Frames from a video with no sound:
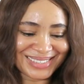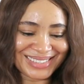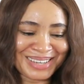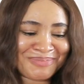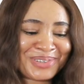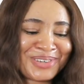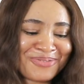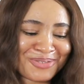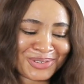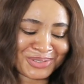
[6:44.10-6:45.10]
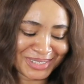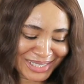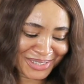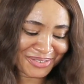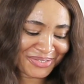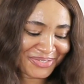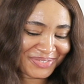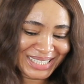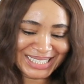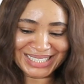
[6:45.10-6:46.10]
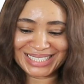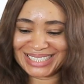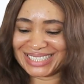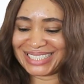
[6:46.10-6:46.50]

I'm looking forward to seeing the finished